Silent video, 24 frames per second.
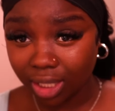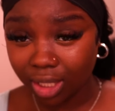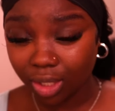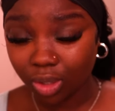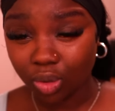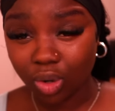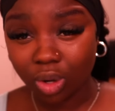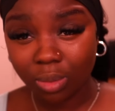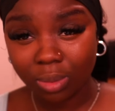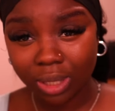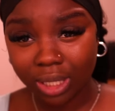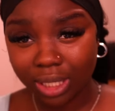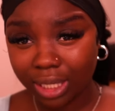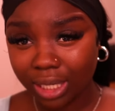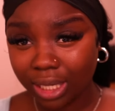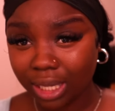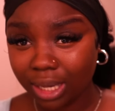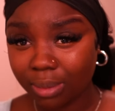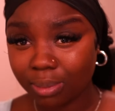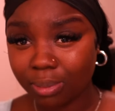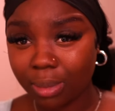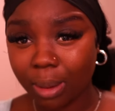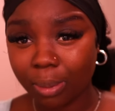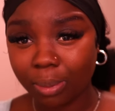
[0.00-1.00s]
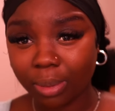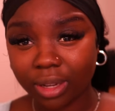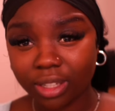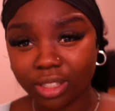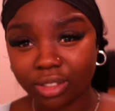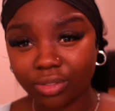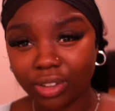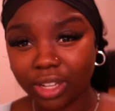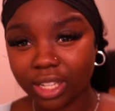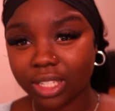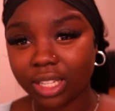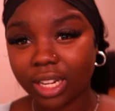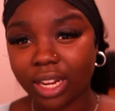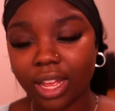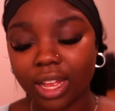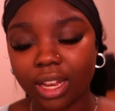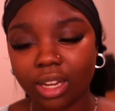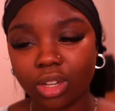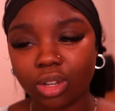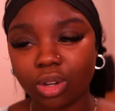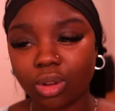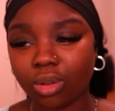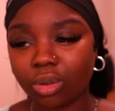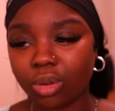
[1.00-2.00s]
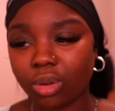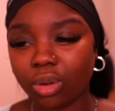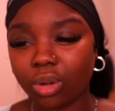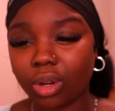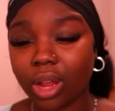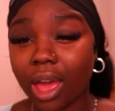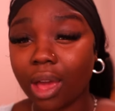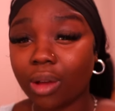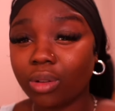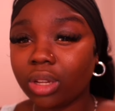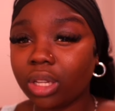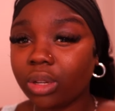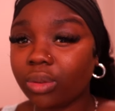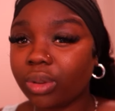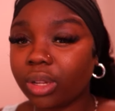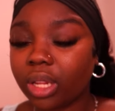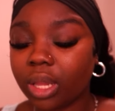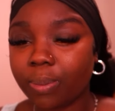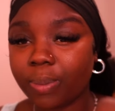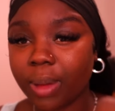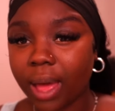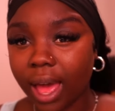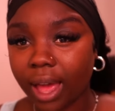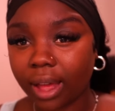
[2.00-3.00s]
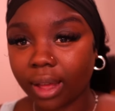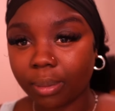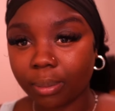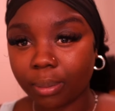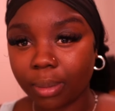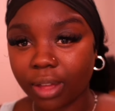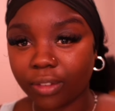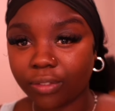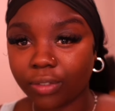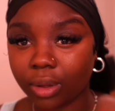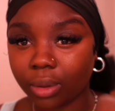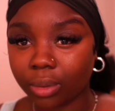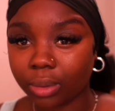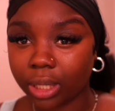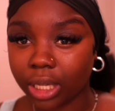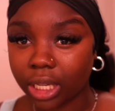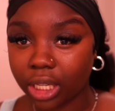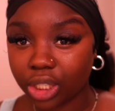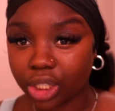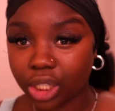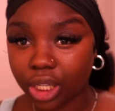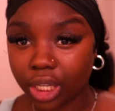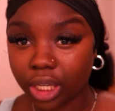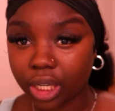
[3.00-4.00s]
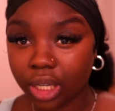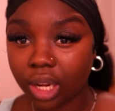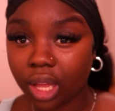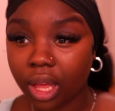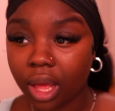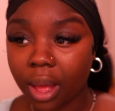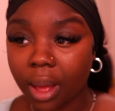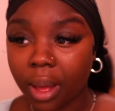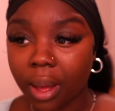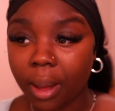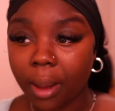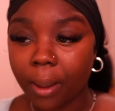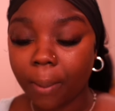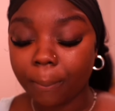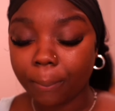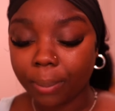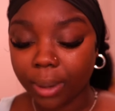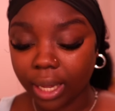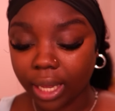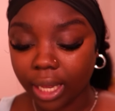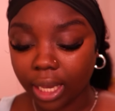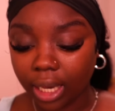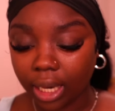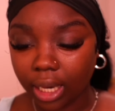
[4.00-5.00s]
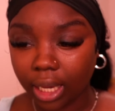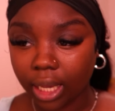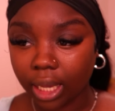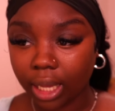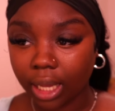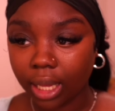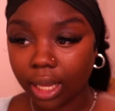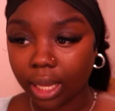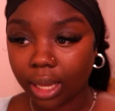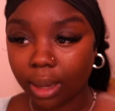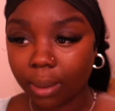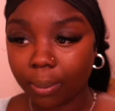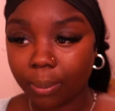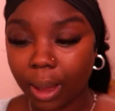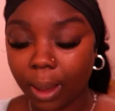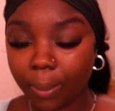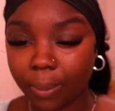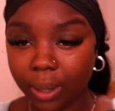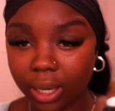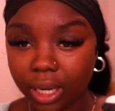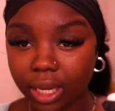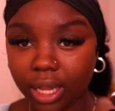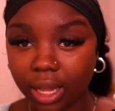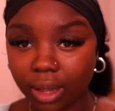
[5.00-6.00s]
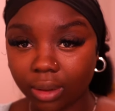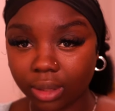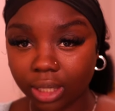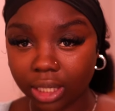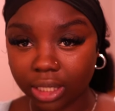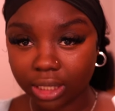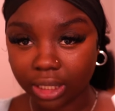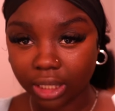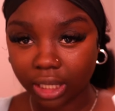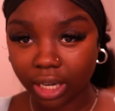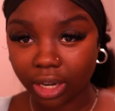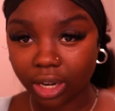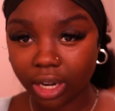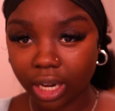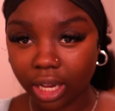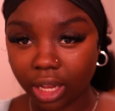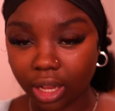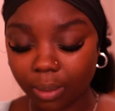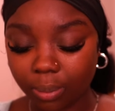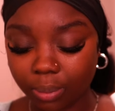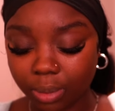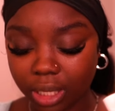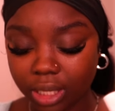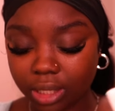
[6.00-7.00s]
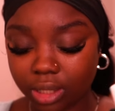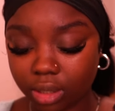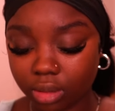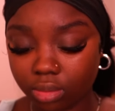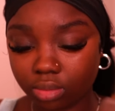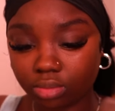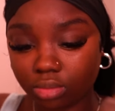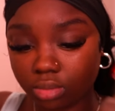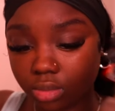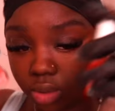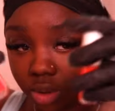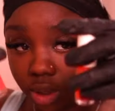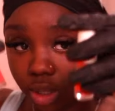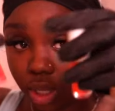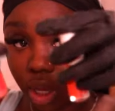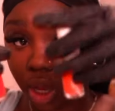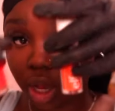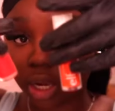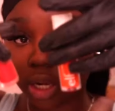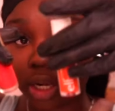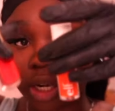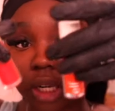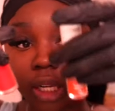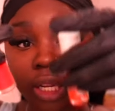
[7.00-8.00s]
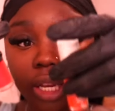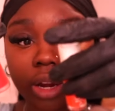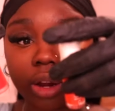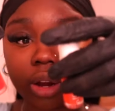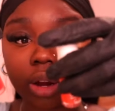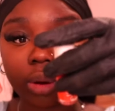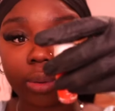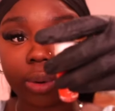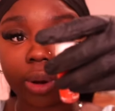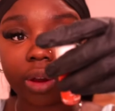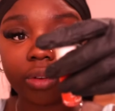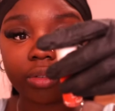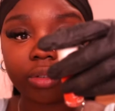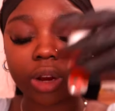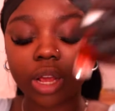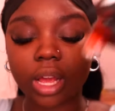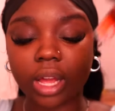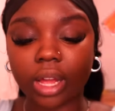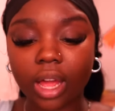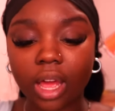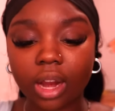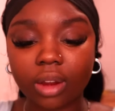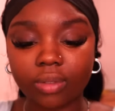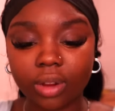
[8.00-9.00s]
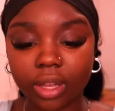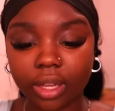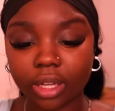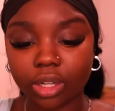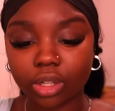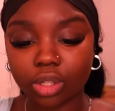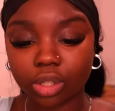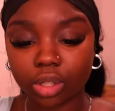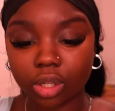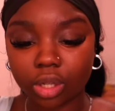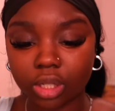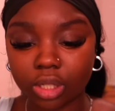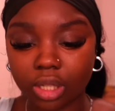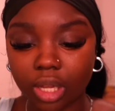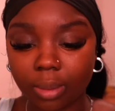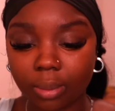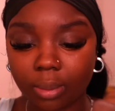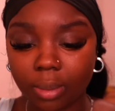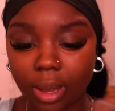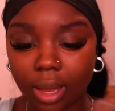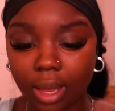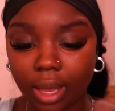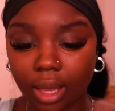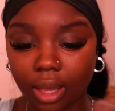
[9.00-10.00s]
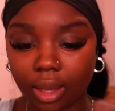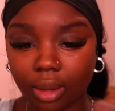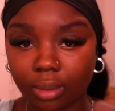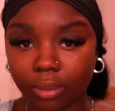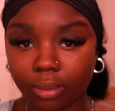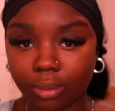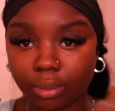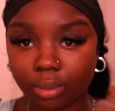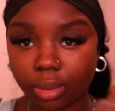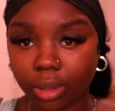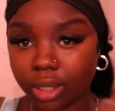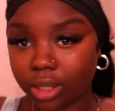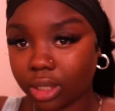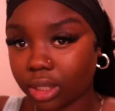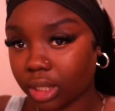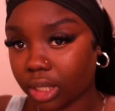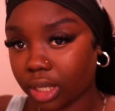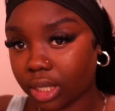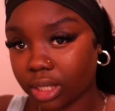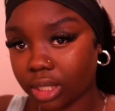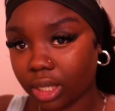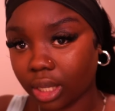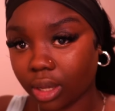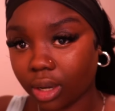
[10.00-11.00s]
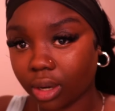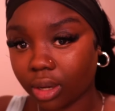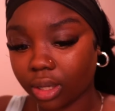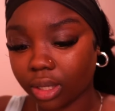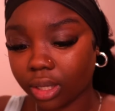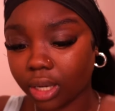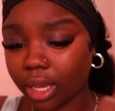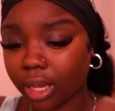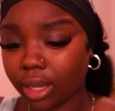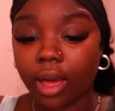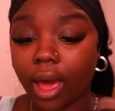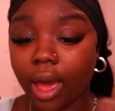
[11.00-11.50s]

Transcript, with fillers: Normally my blush phase, and you know, I only really pack my foundation, but by putting out this layer, this underlayer or whatever, it kind of like ensures that my blush is gonna stay on all night.